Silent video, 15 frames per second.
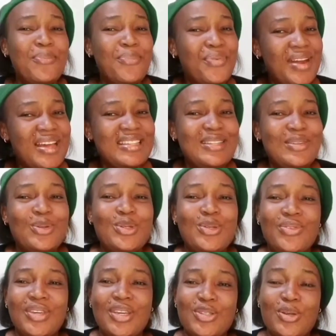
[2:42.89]
Press the
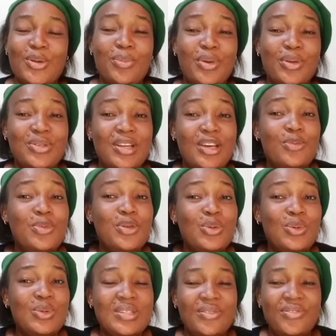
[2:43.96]
notification bell so that you'll be
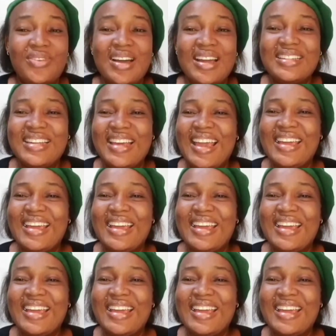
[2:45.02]
notified